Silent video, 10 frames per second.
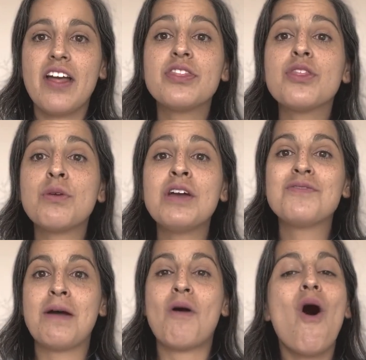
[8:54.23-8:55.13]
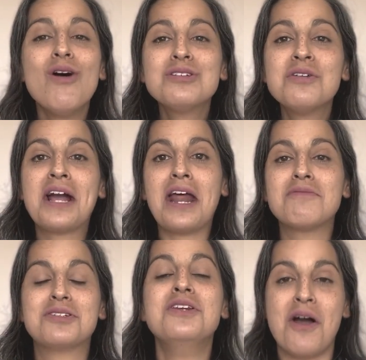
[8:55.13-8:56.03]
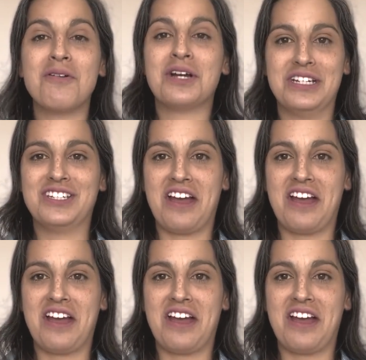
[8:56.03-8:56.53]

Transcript: The 3 of them also get up to no good